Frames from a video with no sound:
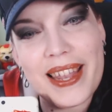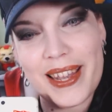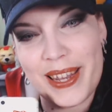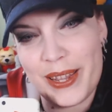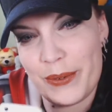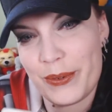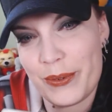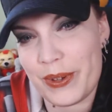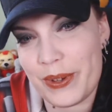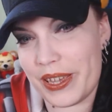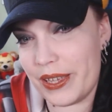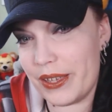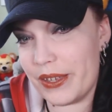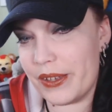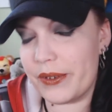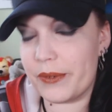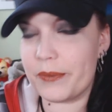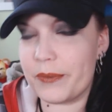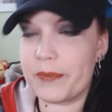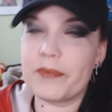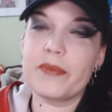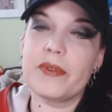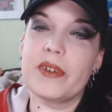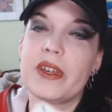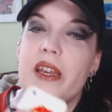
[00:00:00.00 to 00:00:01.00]
Anyway.
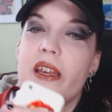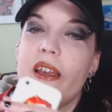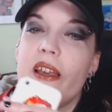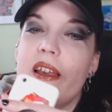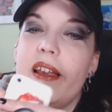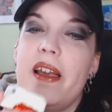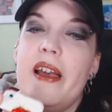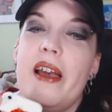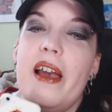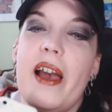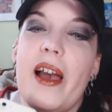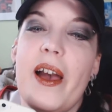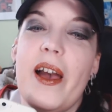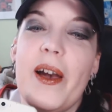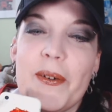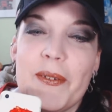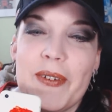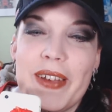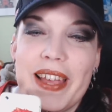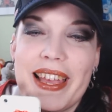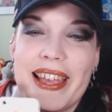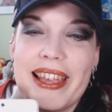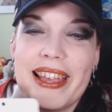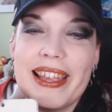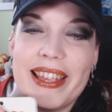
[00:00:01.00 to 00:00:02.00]

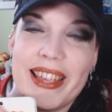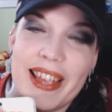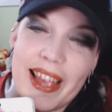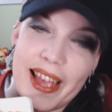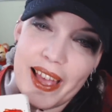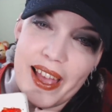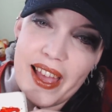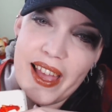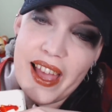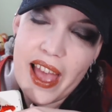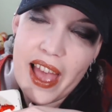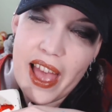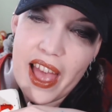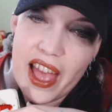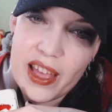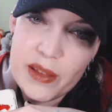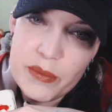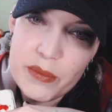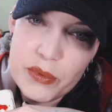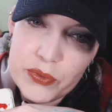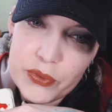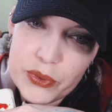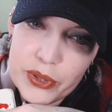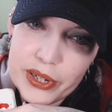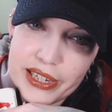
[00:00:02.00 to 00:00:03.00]
Oh, yeah.
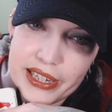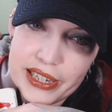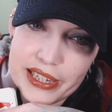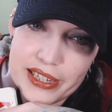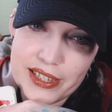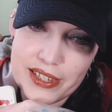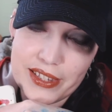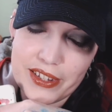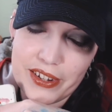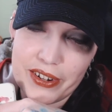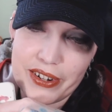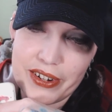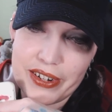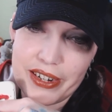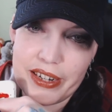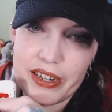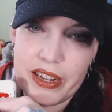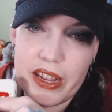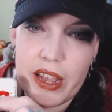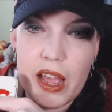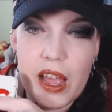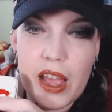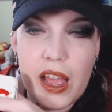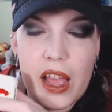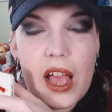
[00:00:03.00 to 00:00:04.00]
And before I get
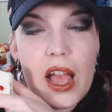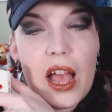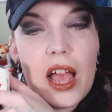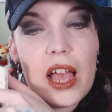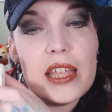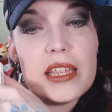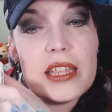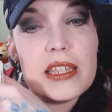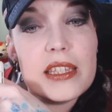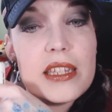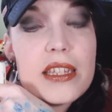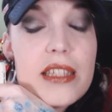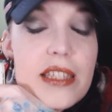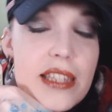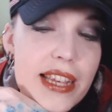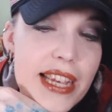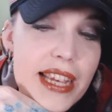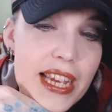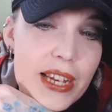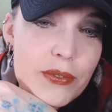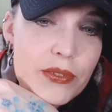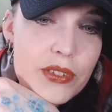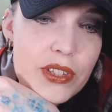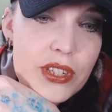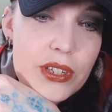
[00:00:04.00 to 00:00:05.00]
started, since I
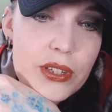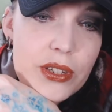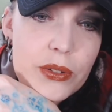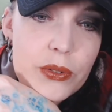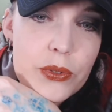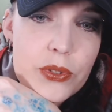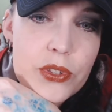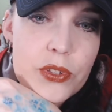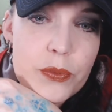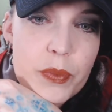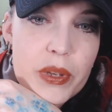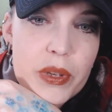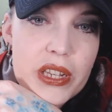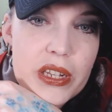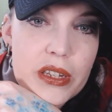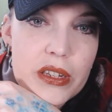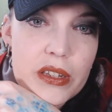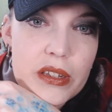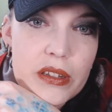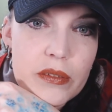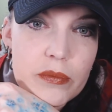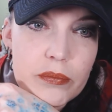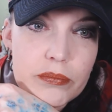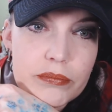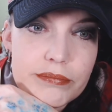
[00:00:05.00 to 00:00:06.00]
have to
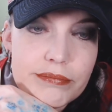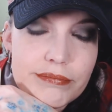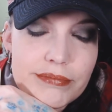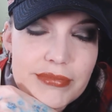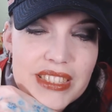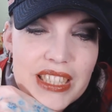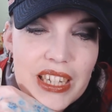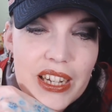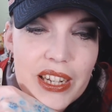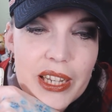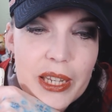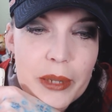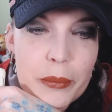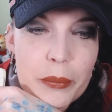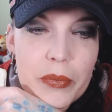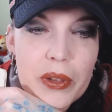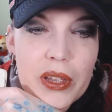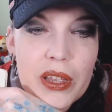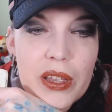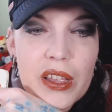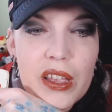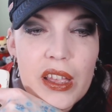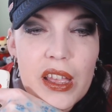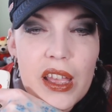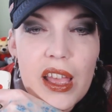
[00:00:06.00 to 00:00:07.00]
spend time
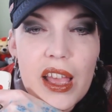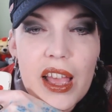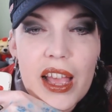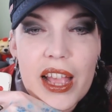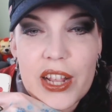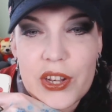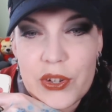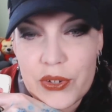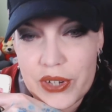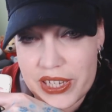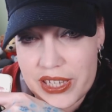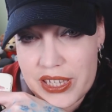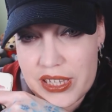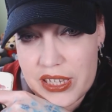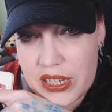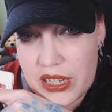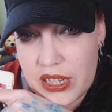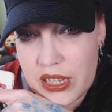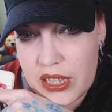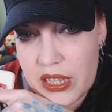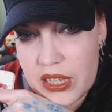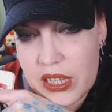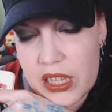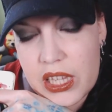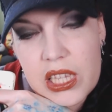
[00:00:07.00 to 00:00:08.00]

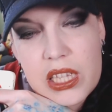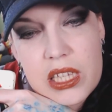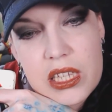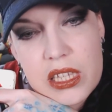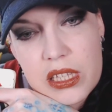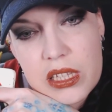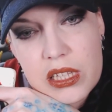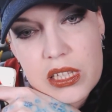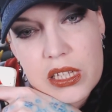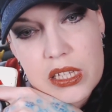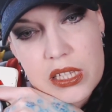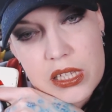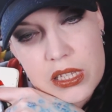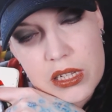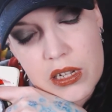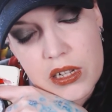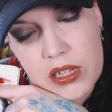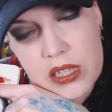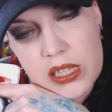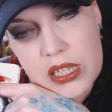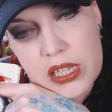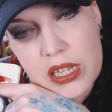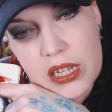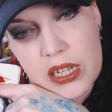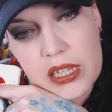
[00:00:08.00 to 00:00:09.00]
addressing this
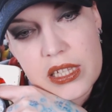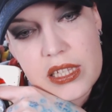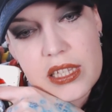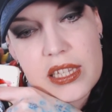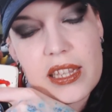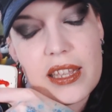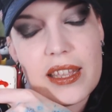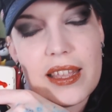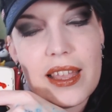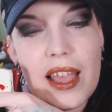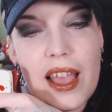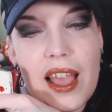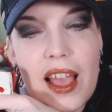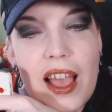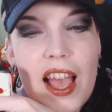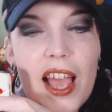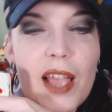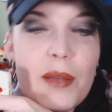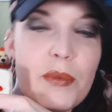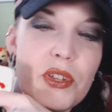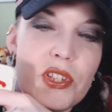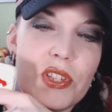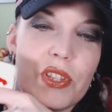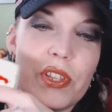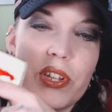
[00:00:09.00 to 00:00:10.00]
nonsense,
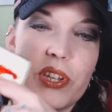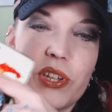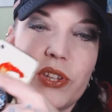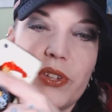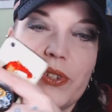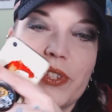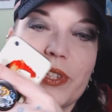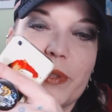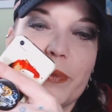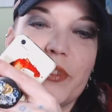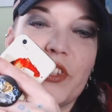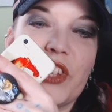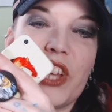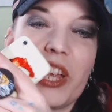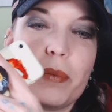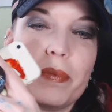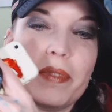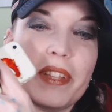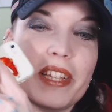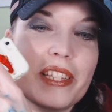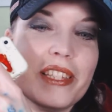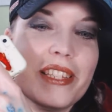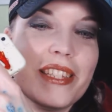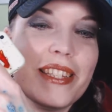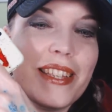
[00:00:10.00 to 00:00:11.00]
I'm just gonna do some
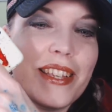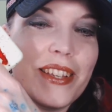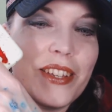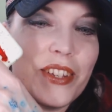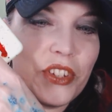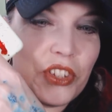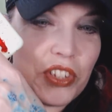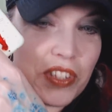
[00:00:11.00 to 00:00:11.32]
shameless